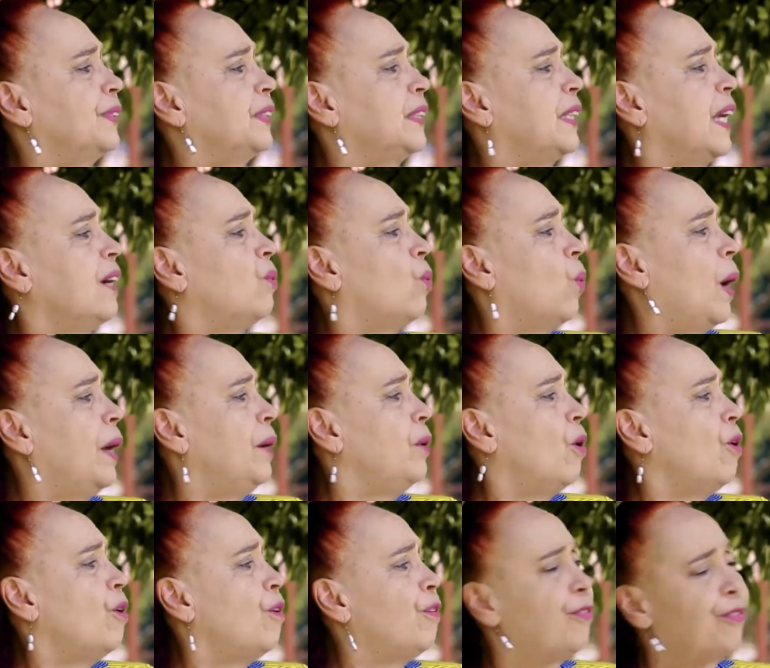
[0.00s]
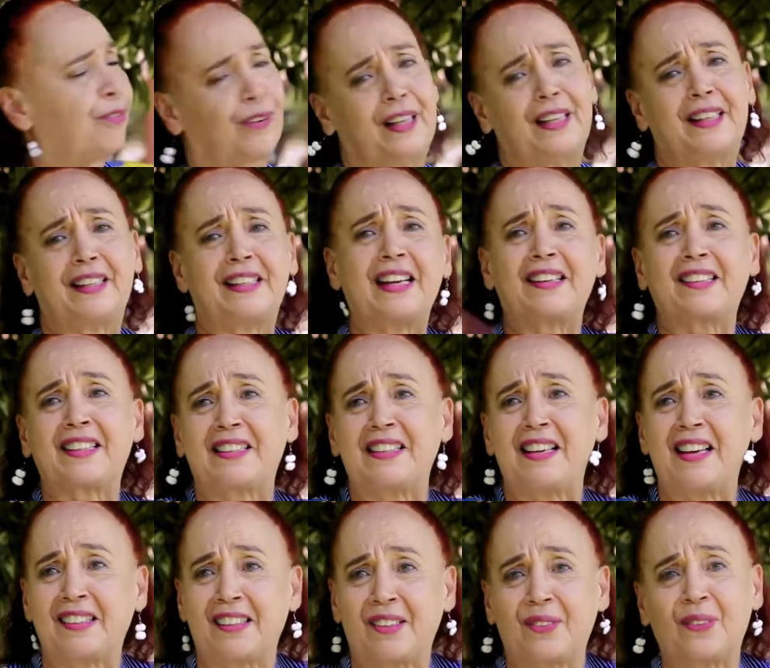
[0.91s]
Take one off and take
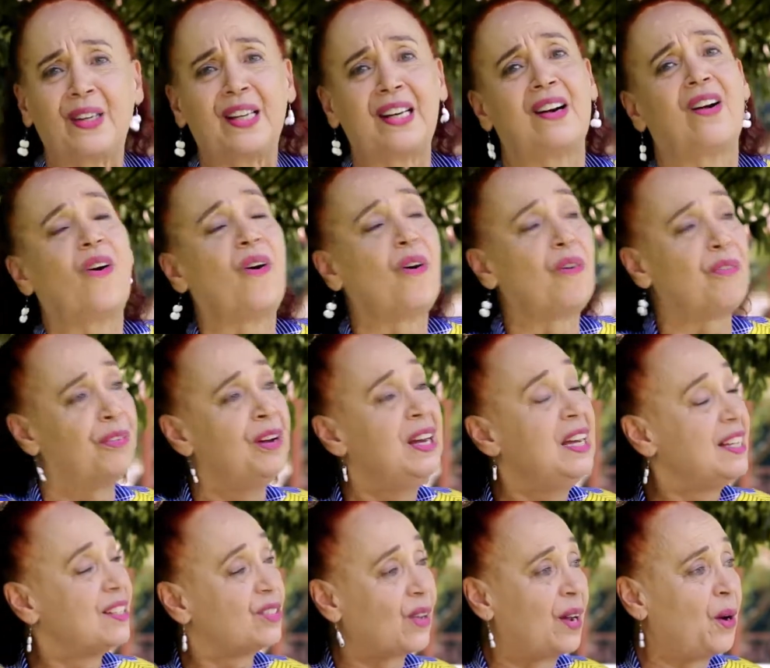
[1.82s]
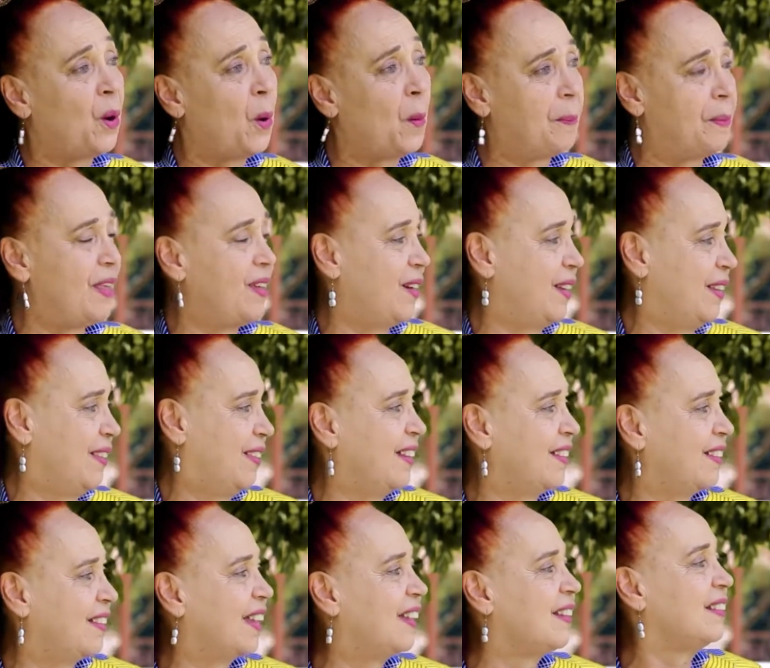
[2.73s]
the other one off. So I hope
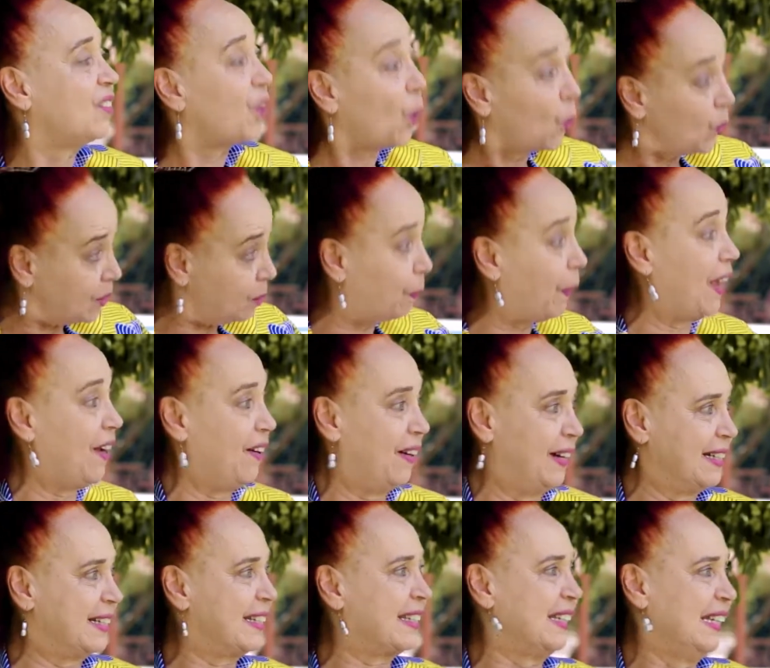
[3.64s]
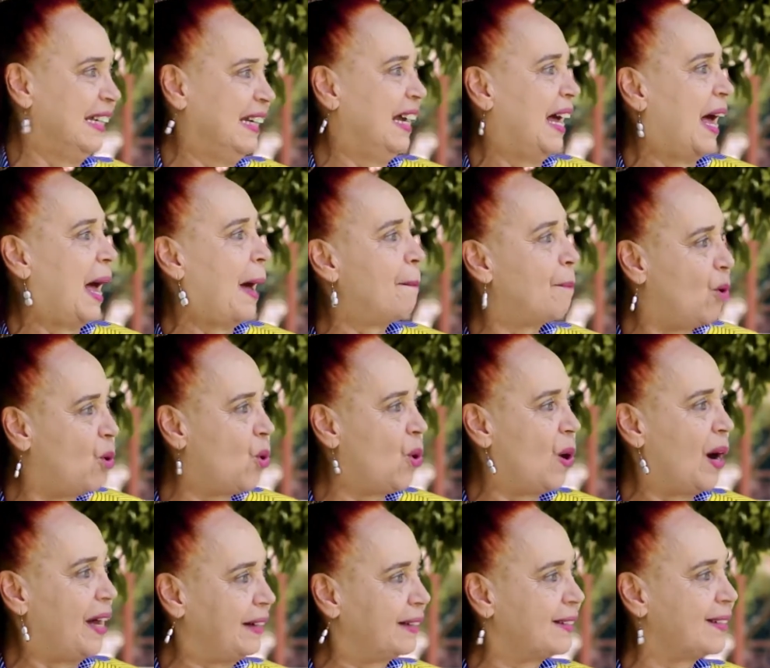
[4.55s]
those parents are
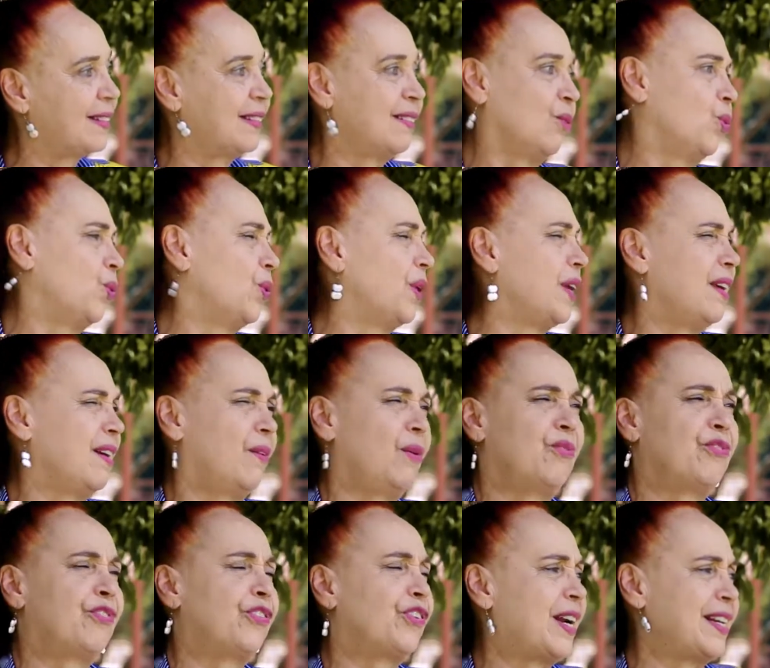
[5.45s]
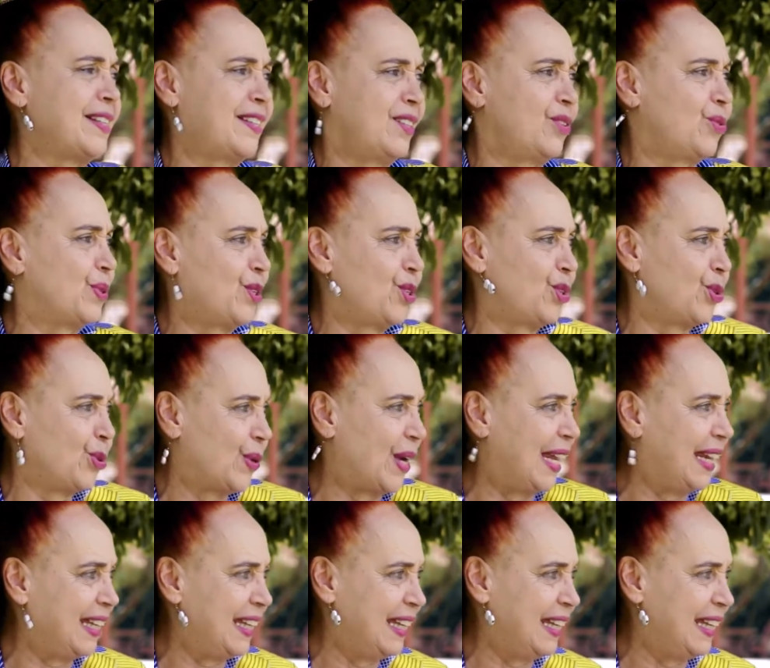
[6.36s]
more for us it was too early.